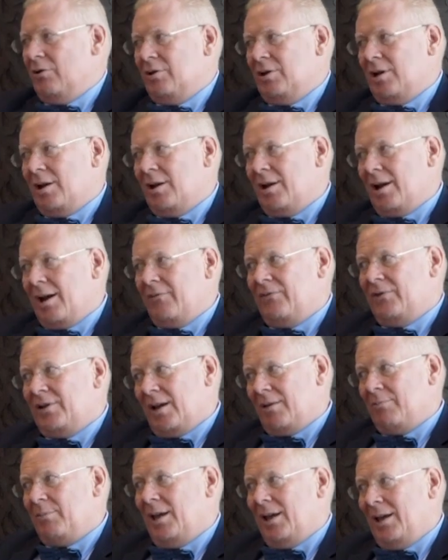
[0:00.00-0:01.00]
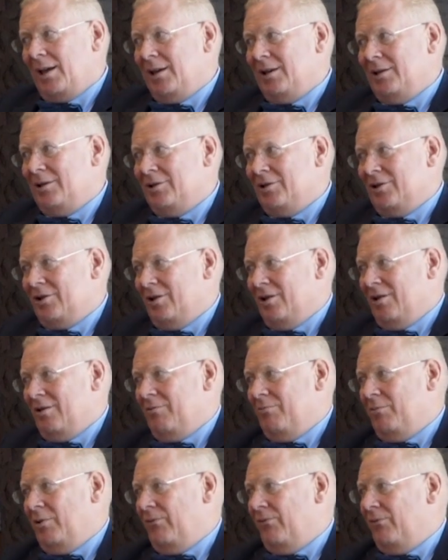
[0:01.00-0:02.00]
on the lifetime age
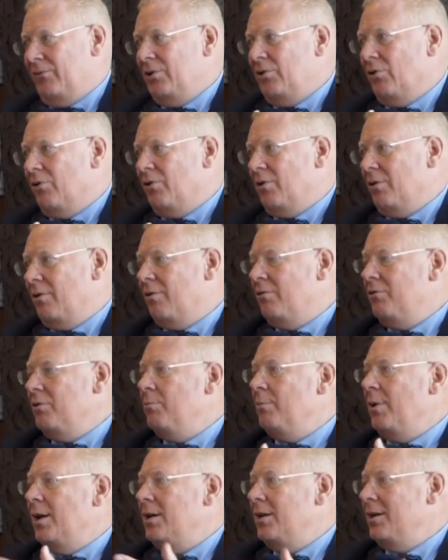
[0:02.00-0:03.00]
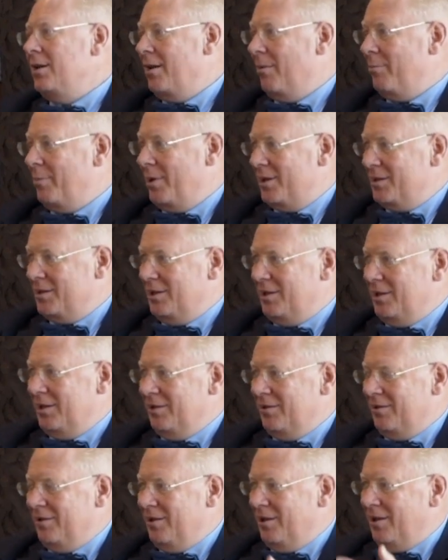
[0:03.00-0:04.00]
with your remaining capacity.
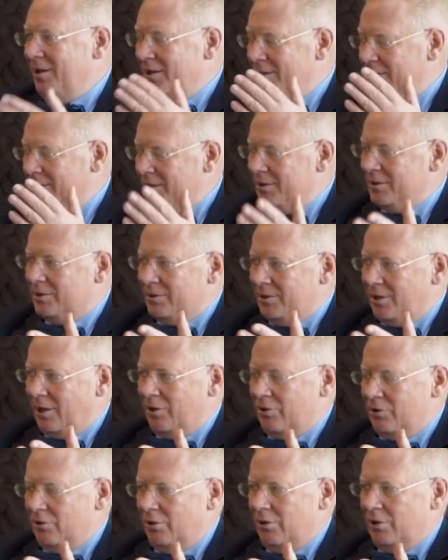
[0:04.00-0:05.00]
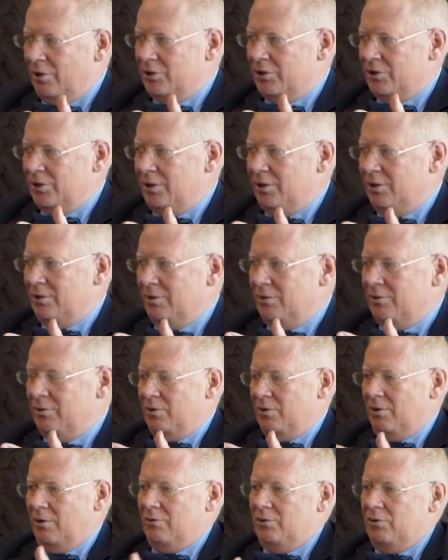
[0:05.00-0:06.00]
In this technology,
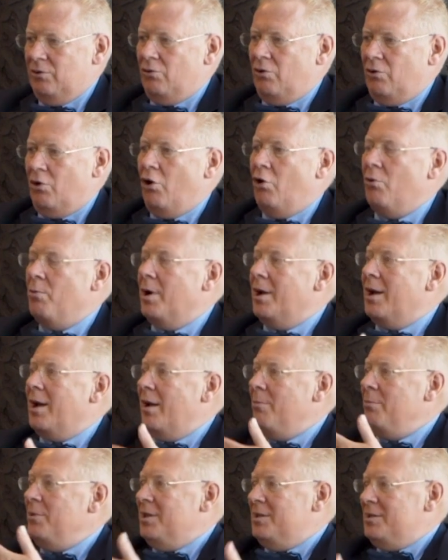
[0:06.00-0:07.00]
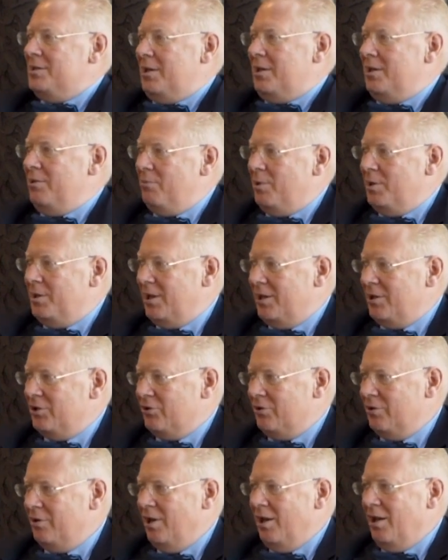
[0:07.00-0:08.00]
you overcome this
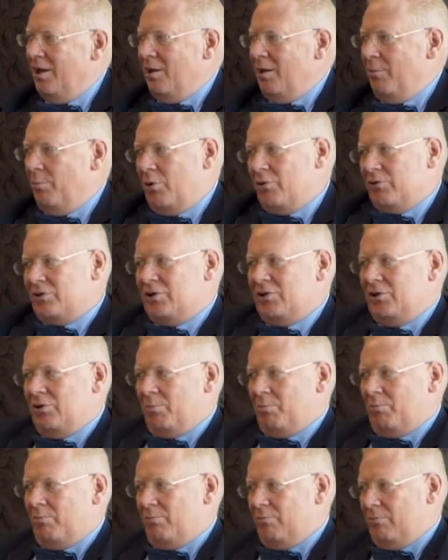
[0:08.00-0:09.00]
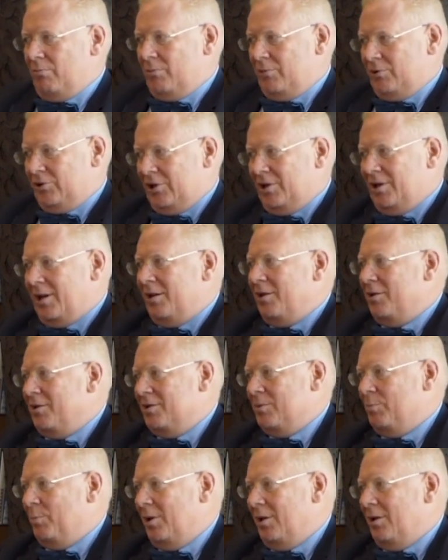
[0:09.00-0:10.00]
limitation because you, genetically
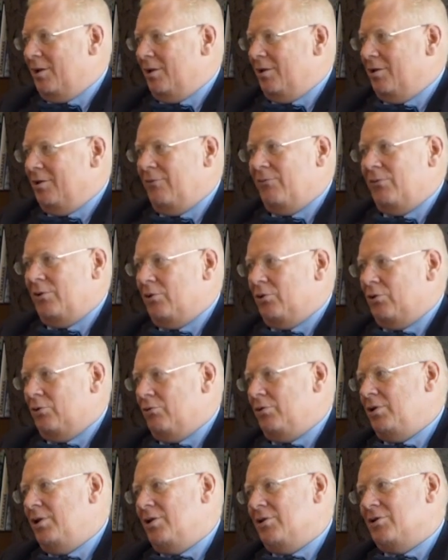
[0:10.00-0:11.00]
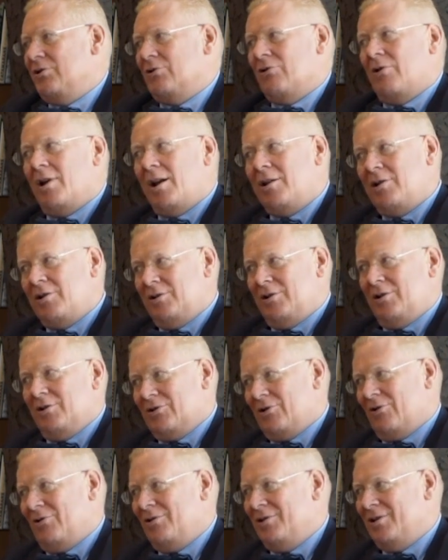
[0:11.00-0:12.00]
speaking, if you're 2 years or 100
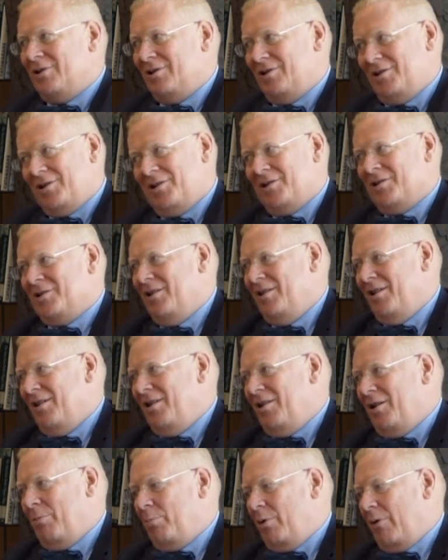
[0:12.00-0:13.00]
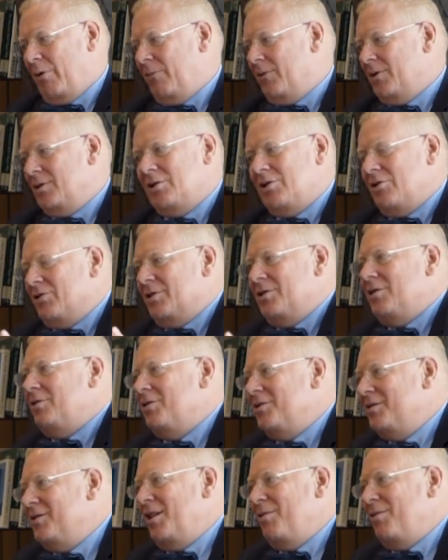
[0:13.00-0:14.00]
years old, in this hypothesis, you're still
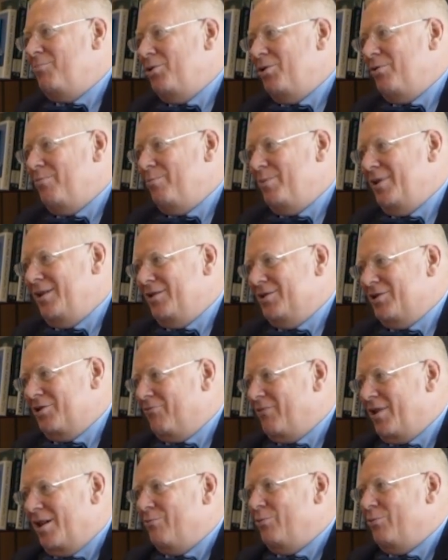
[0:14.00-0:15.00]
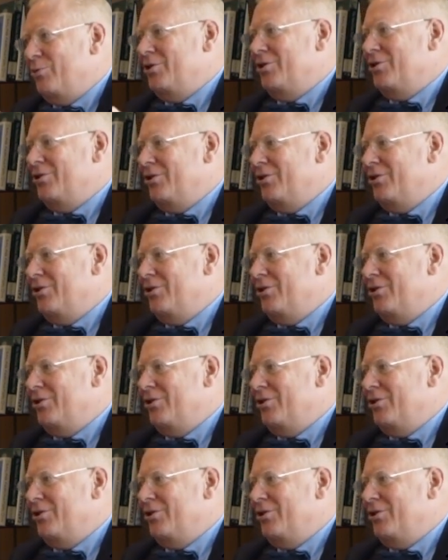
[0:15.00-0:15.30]
the same human being. So why would you